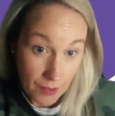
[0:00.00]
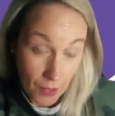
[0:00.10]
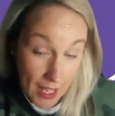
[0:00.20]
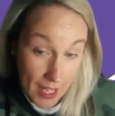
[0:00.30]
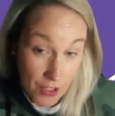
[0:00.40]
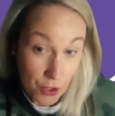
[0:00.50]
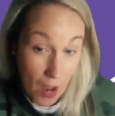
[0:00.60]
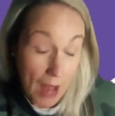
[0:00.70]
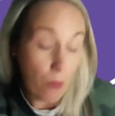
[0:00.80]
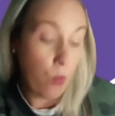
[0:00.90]
Okay, so
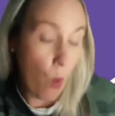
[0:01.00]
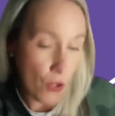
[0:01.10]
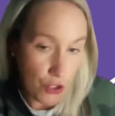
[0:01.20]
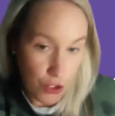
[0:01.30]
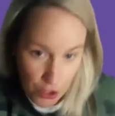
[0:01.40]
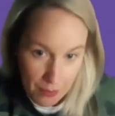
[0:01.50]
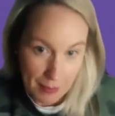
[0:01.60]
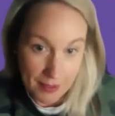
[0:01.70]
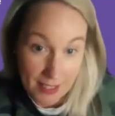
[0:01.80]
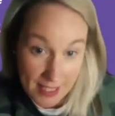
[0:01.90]
I want you to be
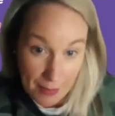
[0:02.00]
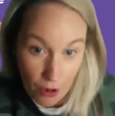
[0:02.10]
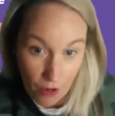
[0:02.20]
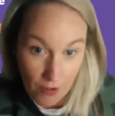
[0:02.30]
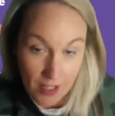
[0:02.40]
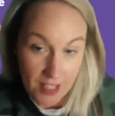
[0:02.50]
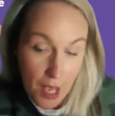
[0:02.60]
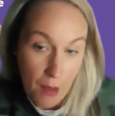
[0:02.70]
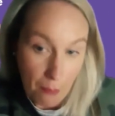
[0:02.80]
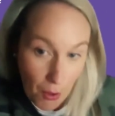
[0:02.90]
able to see progress
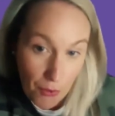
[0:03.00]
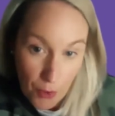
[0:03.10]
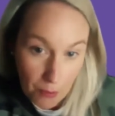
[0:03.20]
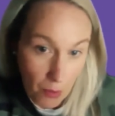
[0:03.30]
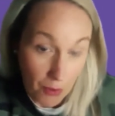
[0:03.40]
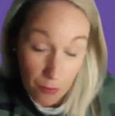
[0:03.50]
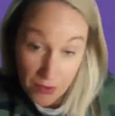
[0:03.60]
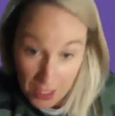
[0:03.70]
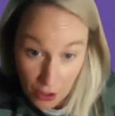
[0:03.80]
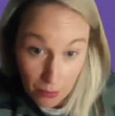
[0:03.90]
month on month
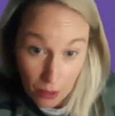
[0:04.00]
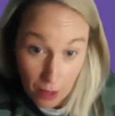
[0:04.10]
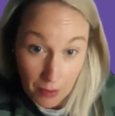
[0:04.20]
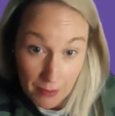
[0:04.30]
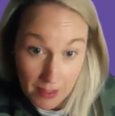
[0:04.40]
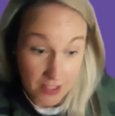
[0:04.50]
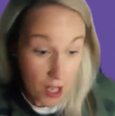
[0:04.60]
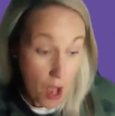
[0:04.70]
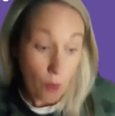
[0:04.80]
within your property business,